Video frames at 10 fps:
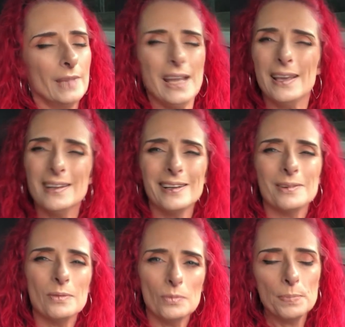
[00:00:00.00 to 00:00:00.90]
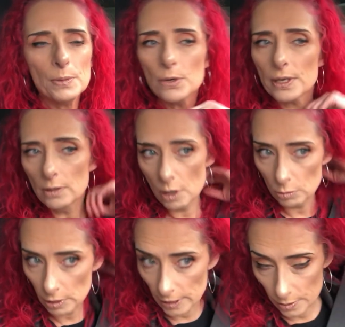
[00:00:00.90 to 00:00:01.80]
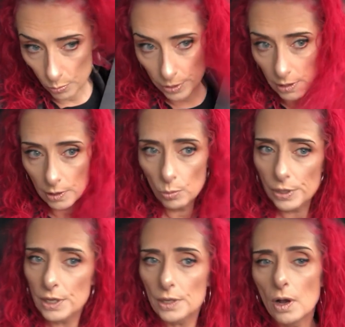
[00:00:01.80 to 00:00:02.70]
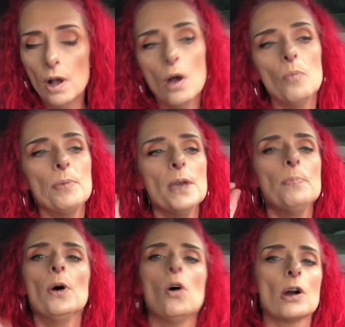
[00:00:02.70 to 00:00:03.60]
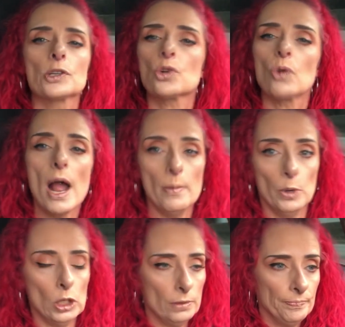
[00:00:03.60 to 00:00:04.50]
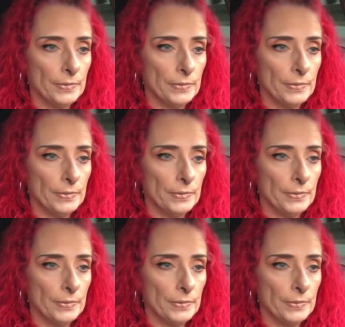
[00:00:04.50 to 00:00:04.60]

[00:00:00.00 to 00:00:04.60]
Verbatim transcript: I get it. People get lonely. We, we, people are tribal